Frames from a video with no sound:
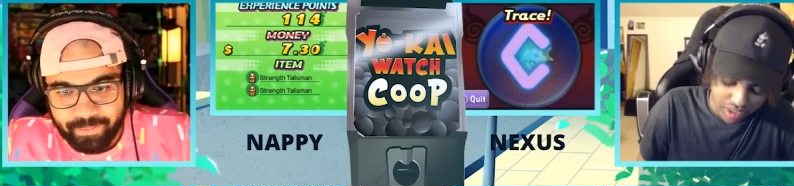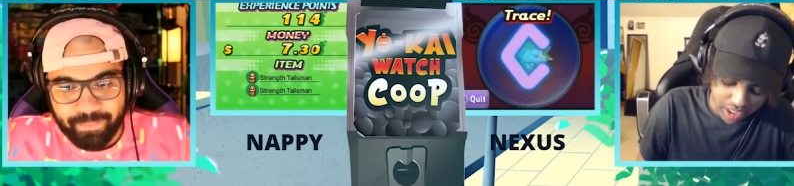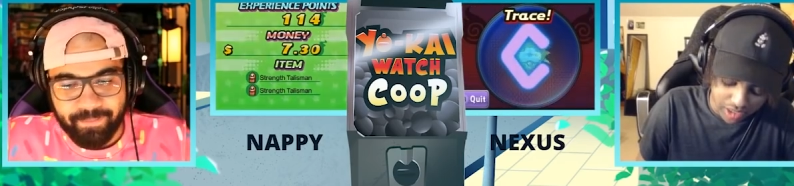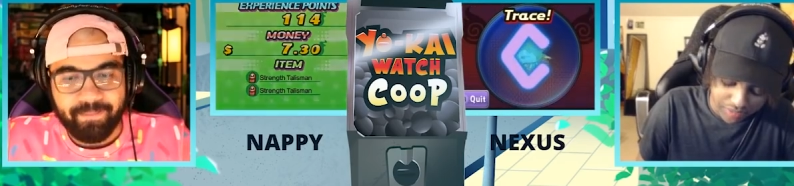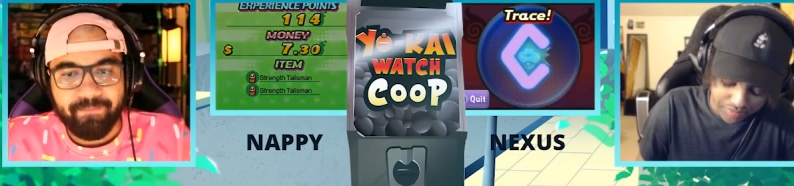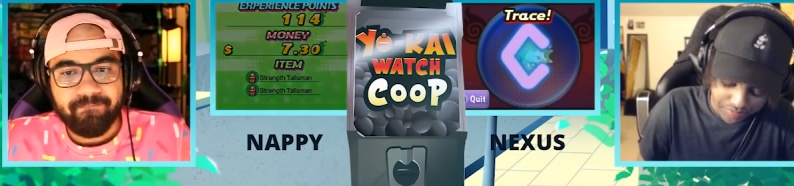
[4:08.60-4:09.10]
Speaker 1: to
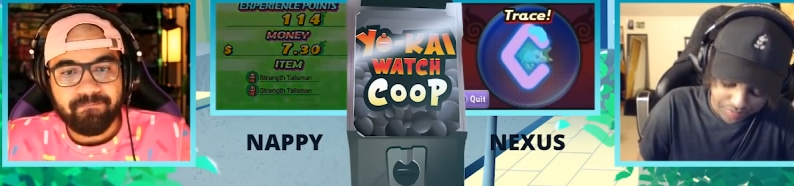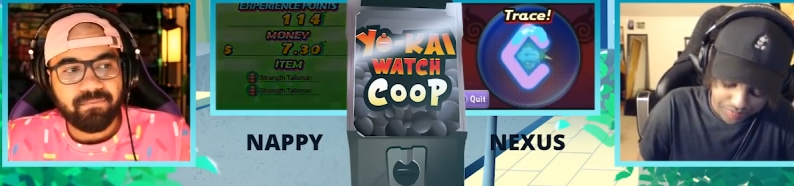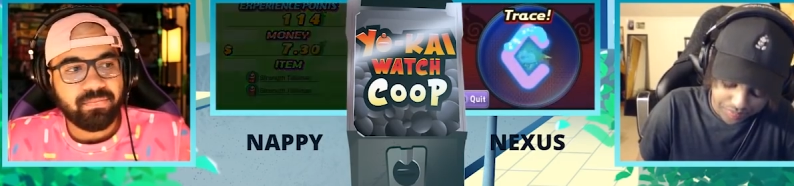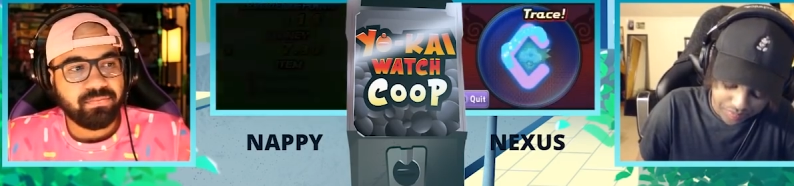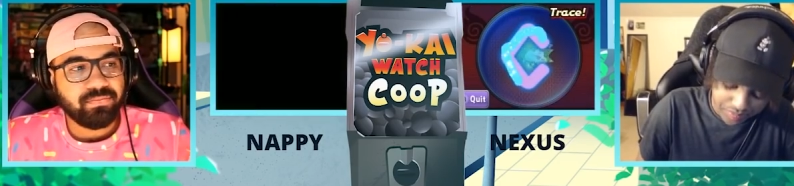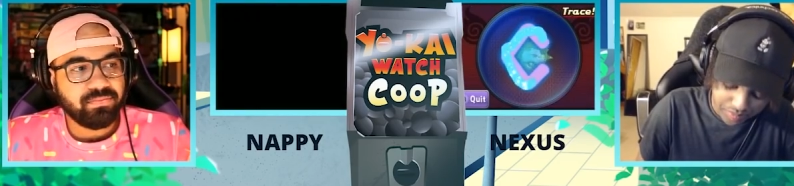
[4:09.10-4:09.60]
kill her.
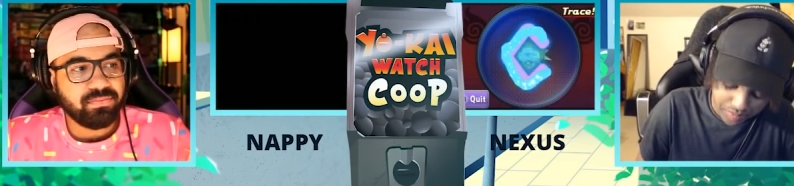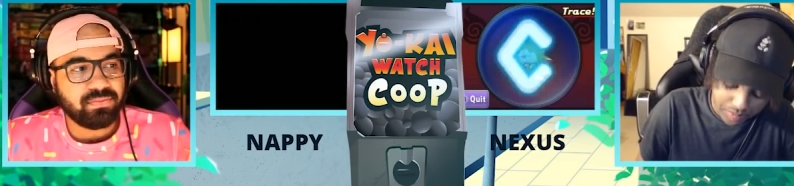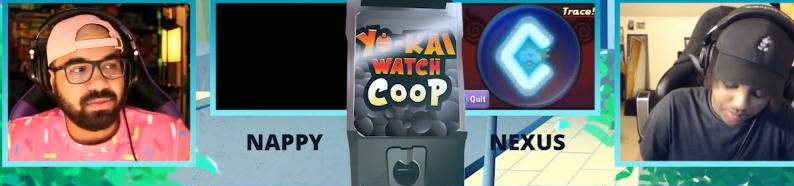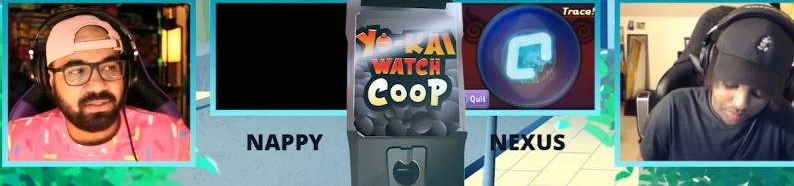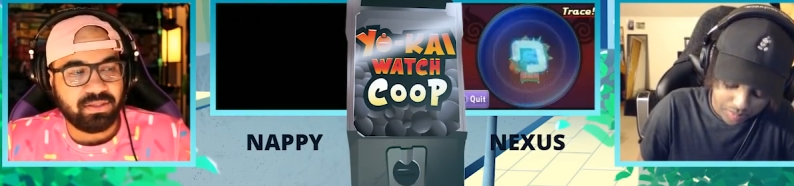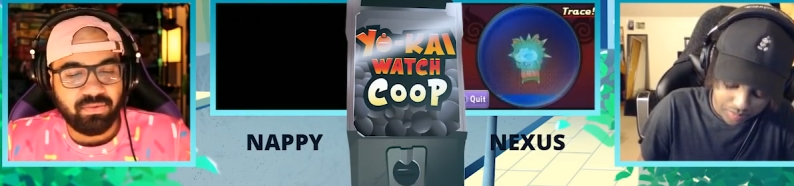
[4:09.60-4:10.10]

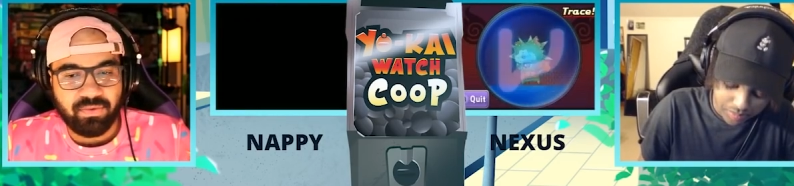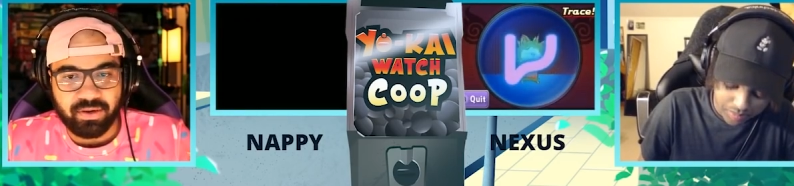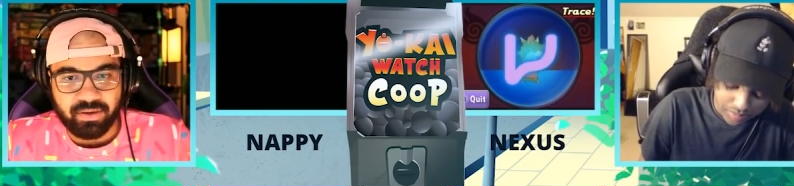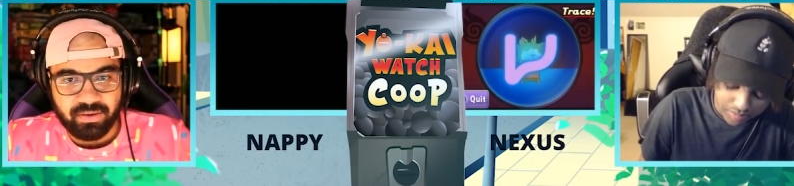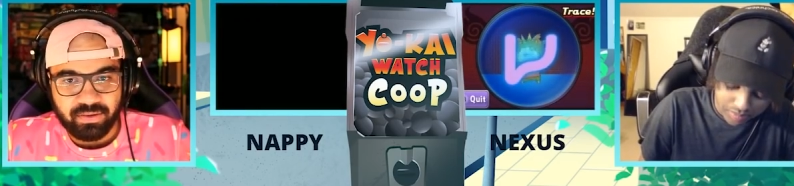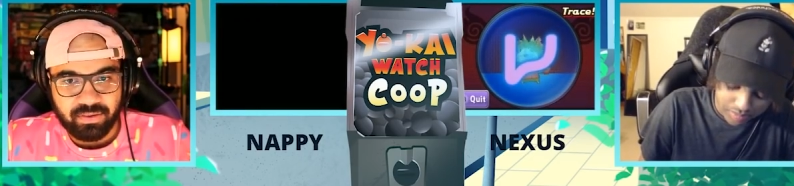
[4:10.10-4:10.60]
This is the one.
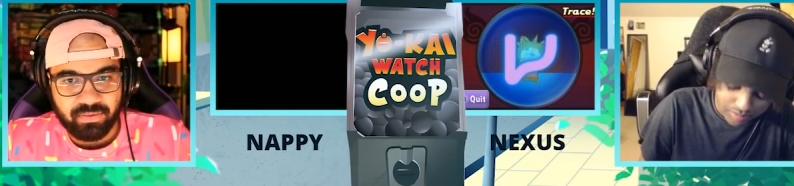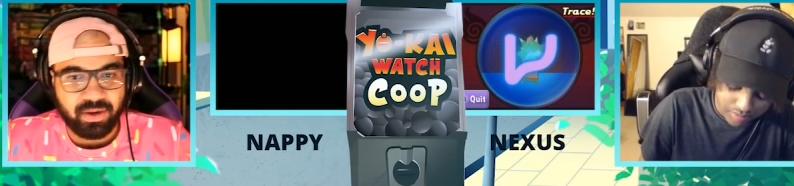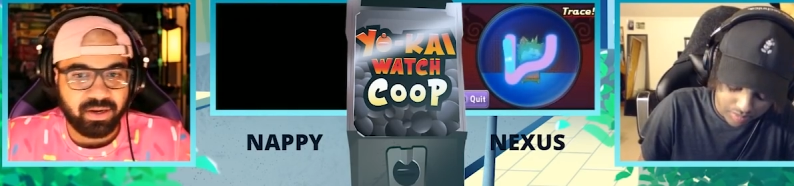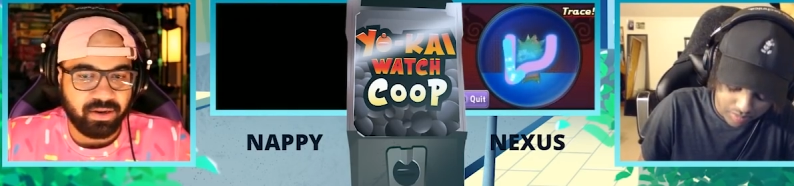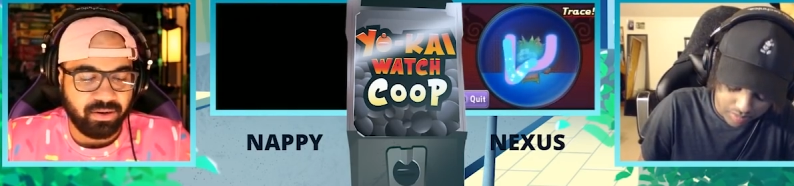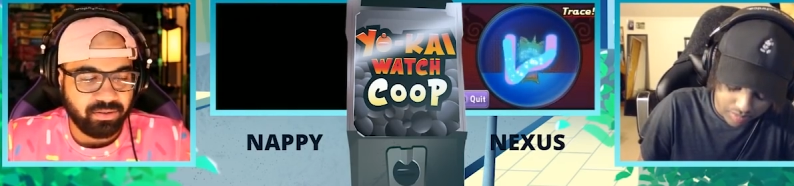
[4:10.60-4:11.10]
Right
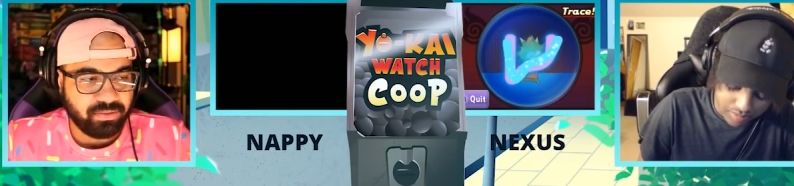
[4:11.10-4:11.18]
here.